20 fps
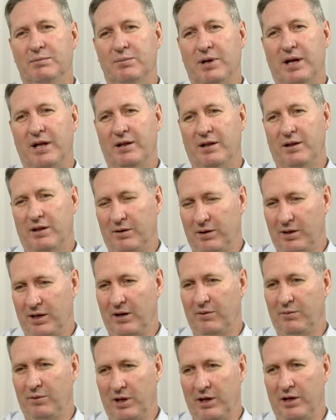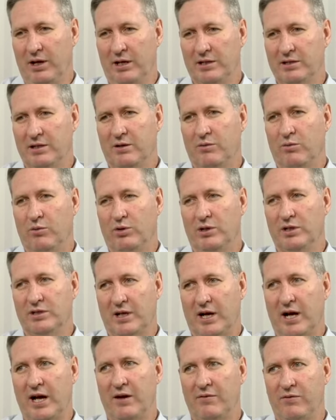And there is a
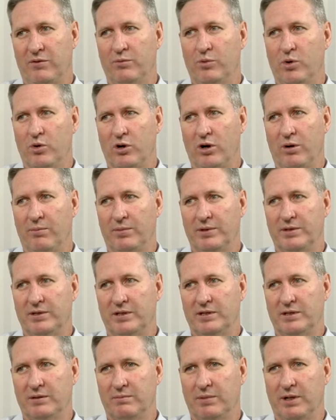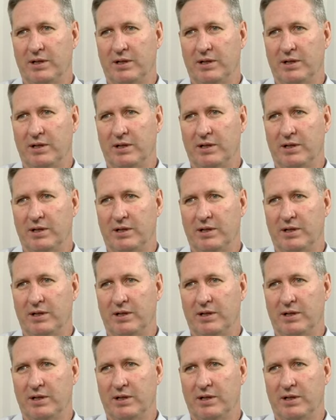desire for more competition,